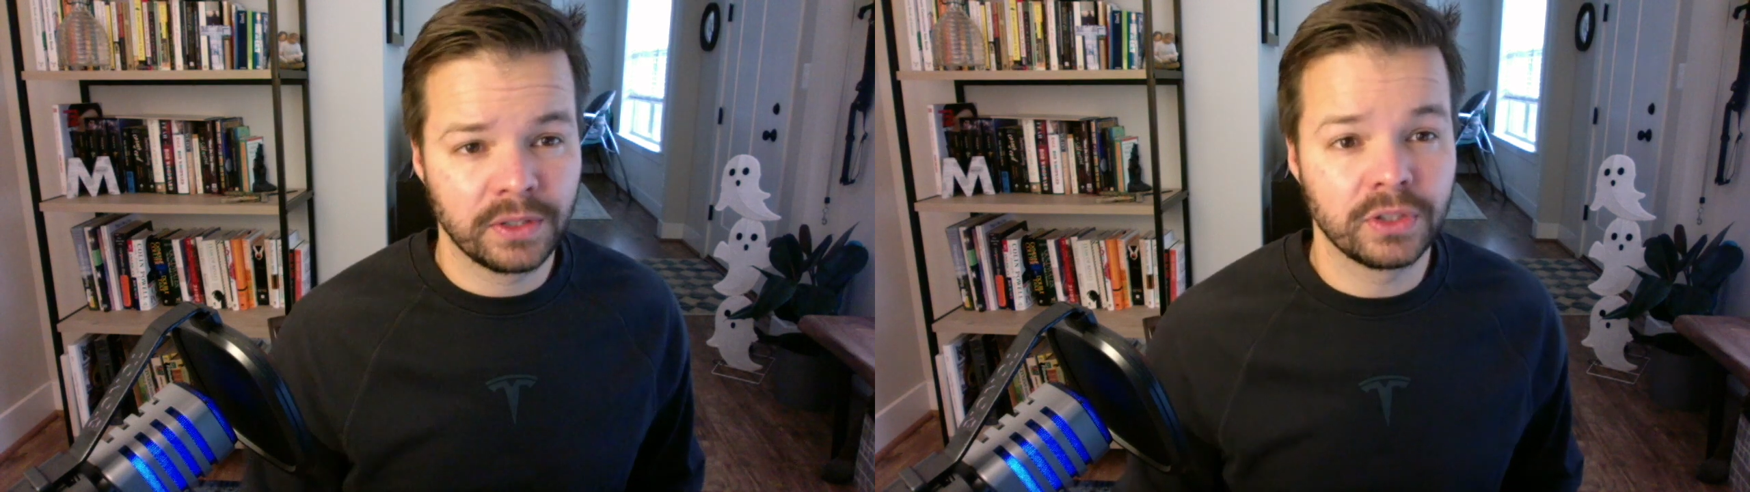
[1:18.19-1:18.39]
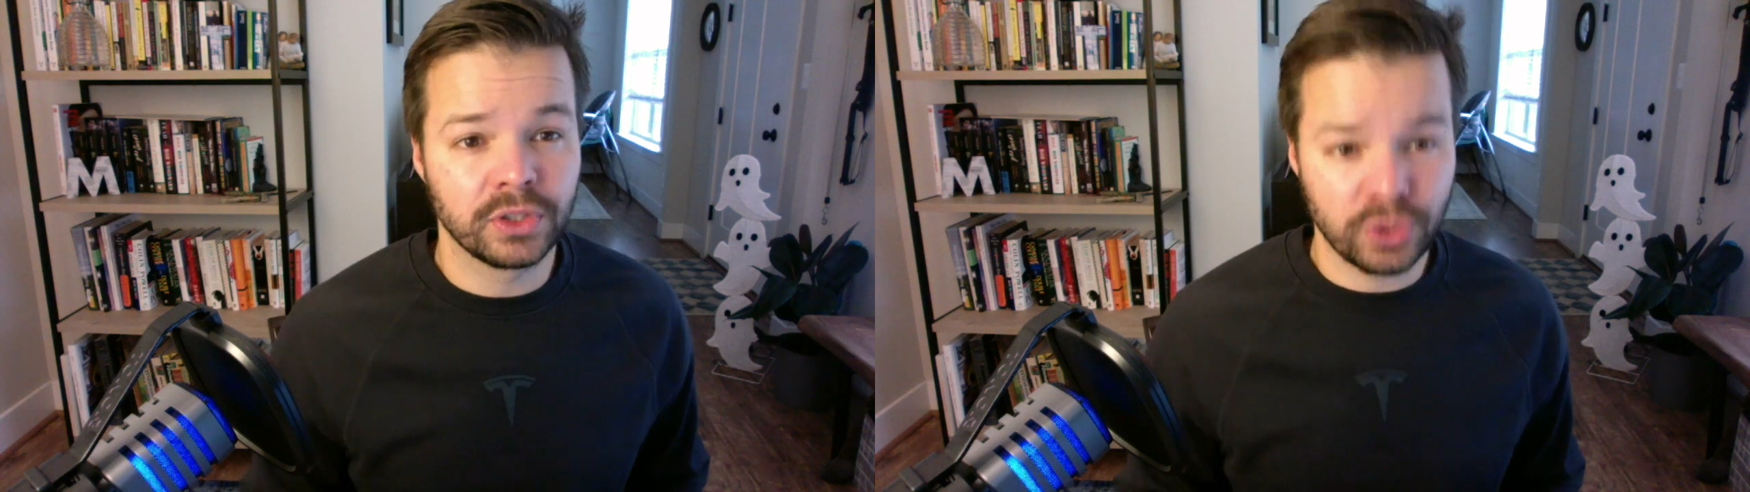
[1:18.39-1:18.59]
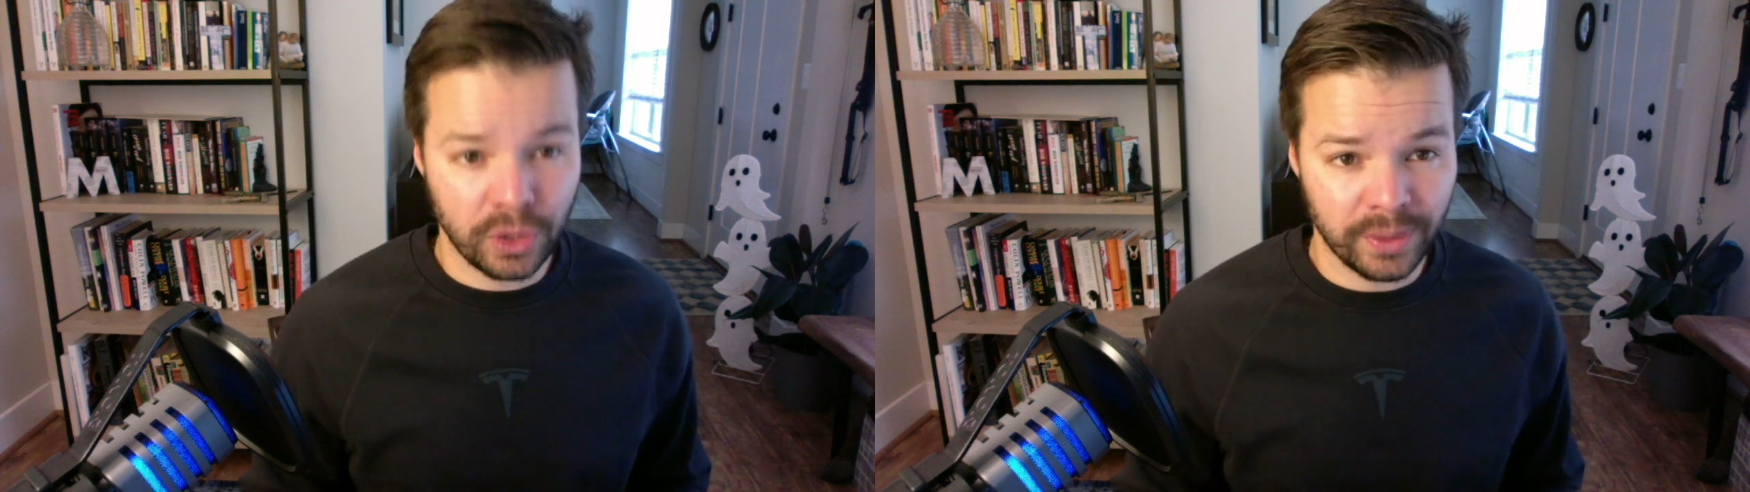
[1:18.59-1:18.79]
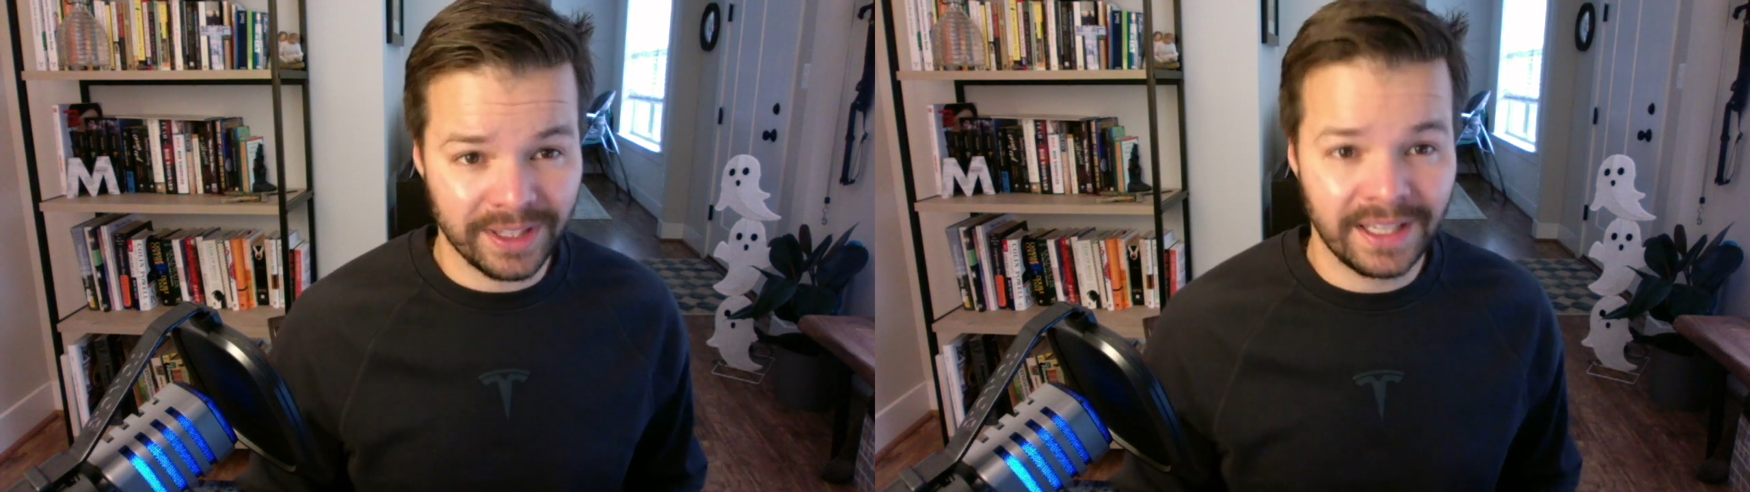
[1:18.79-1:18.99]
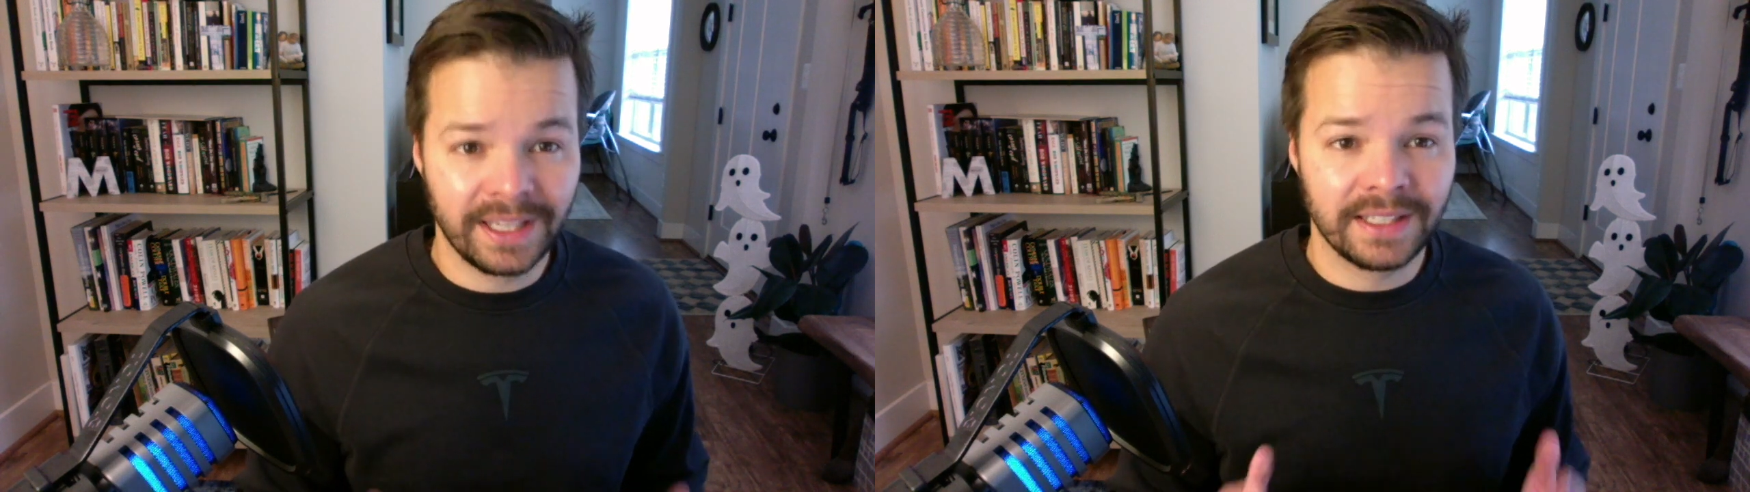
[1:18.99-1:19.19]
To start
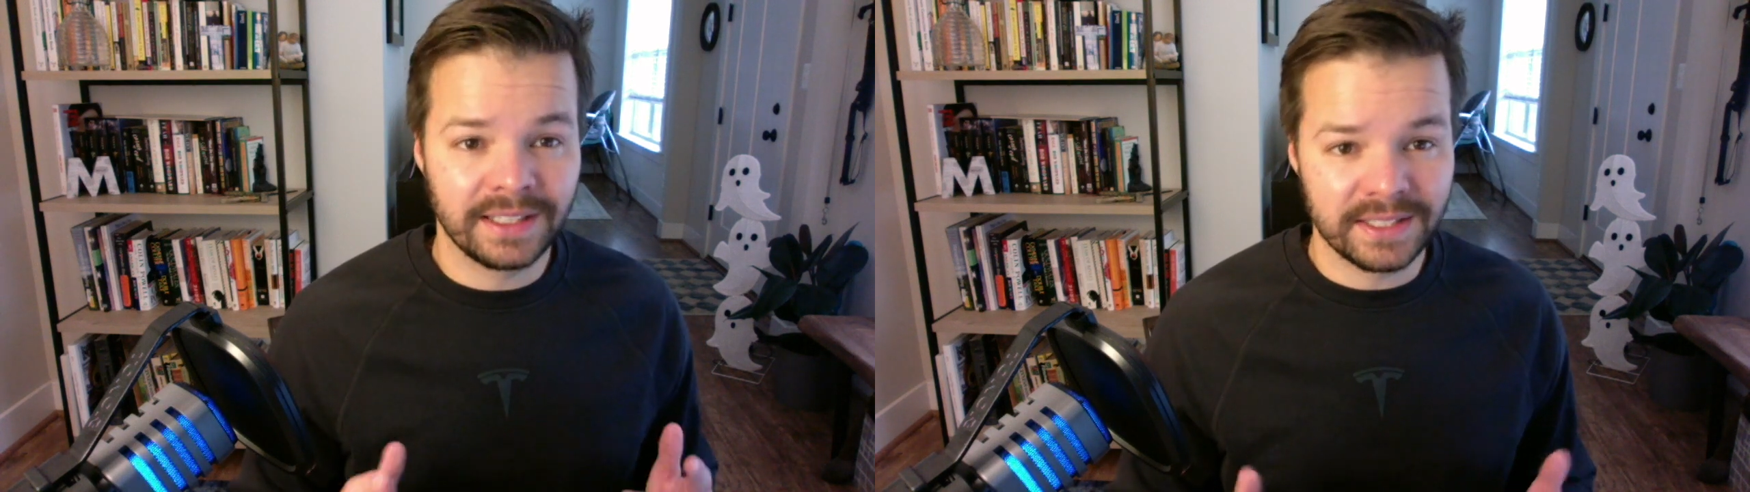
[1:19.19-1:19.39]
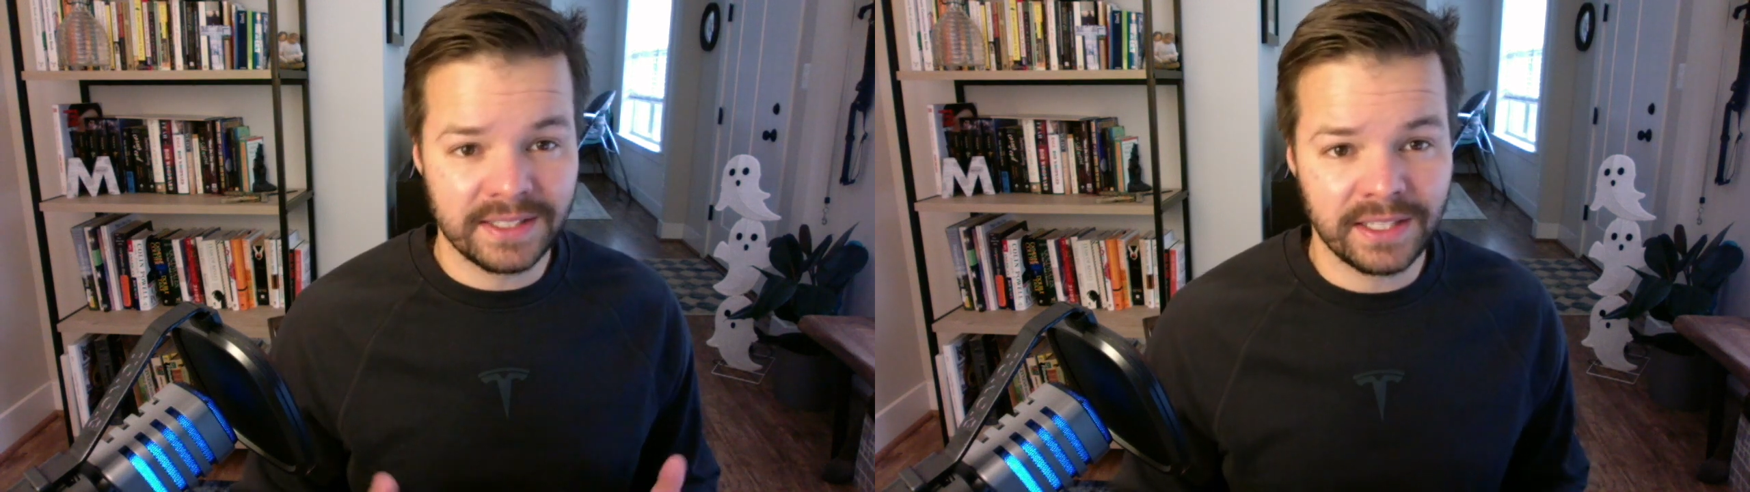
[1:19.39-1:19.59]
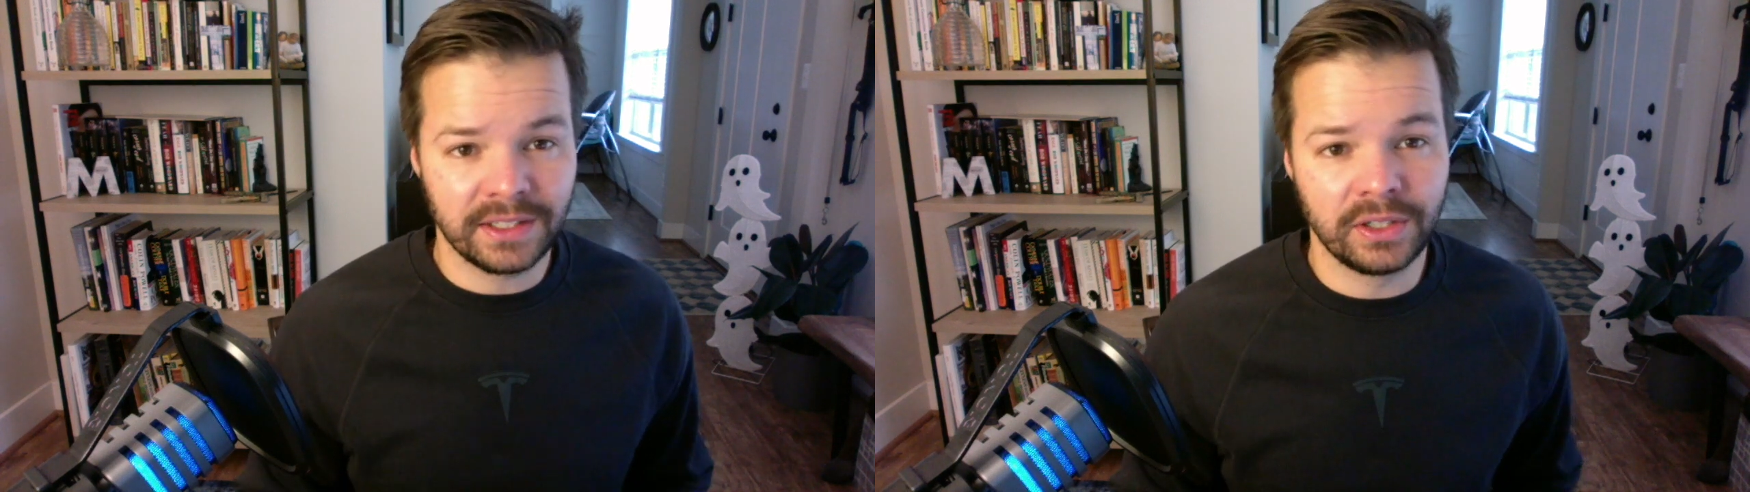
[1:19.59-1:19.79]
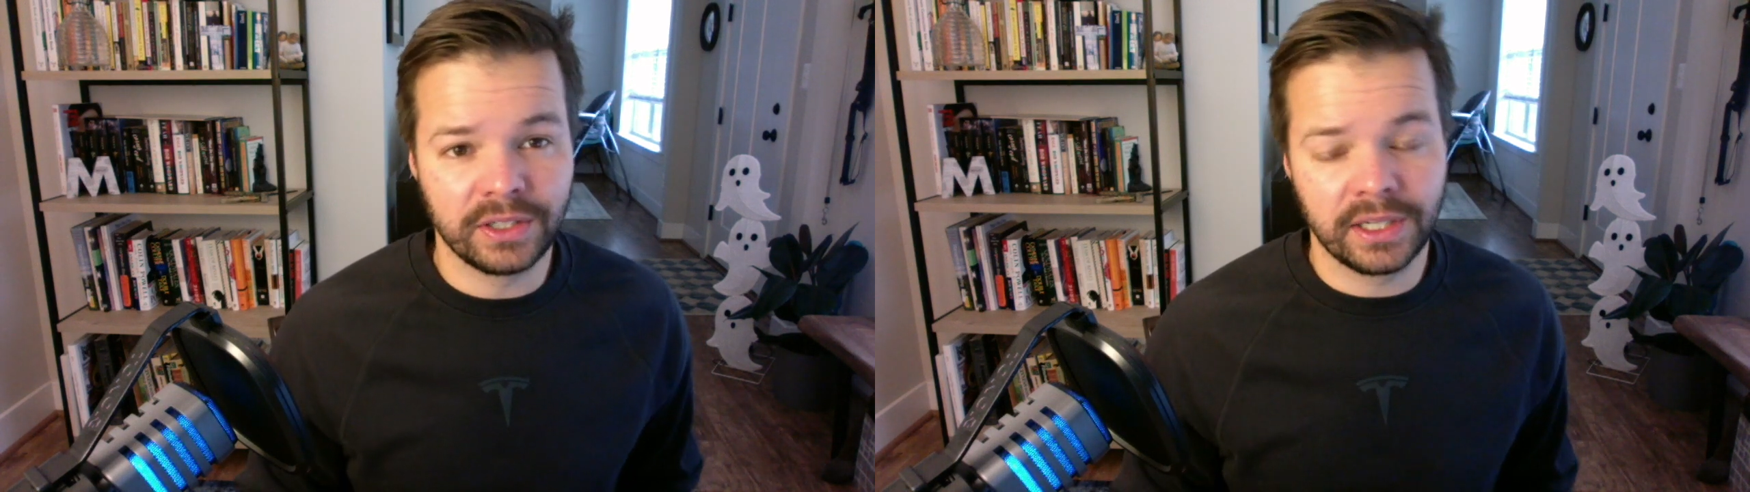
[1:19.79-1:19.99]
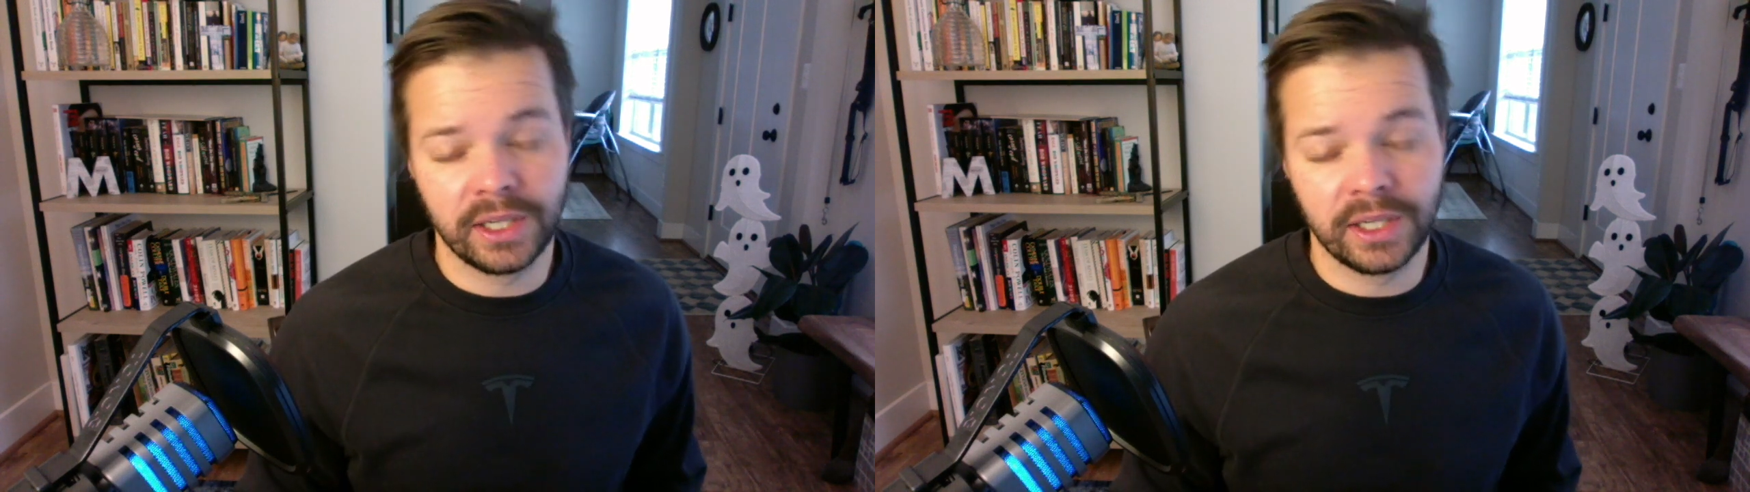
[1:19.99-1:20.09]
with, let's take a look at